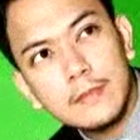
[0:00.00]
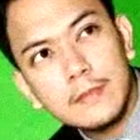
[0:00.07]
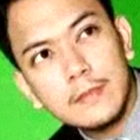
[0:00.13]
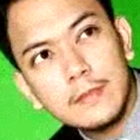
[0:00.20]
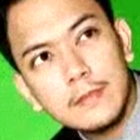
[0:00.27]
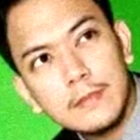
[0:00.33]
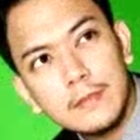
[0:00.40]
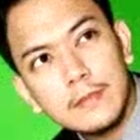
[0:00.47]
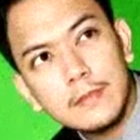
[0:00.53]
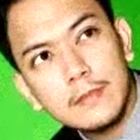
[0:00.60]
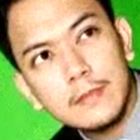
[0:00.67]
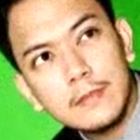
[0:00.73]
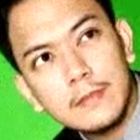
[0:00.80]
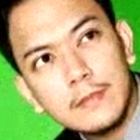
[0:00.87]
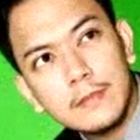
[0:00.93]
in what you do
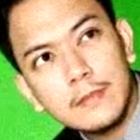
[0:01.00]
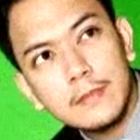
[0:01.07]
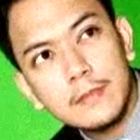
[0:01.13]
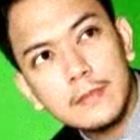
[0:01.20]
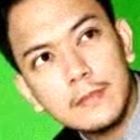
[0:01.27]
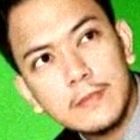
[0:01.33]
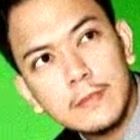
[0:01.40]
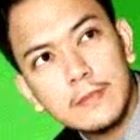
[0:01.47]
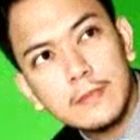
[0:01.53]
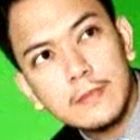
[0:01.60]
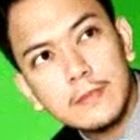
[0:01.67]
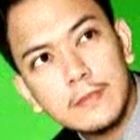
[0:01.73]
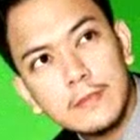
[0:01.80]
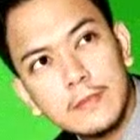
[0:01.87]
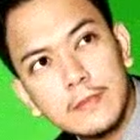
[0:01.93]
and differentiate
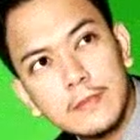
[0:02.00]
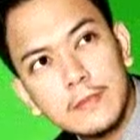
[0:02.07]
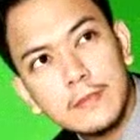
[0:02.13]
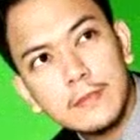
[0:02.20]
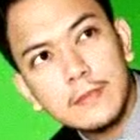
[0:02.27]
between yourself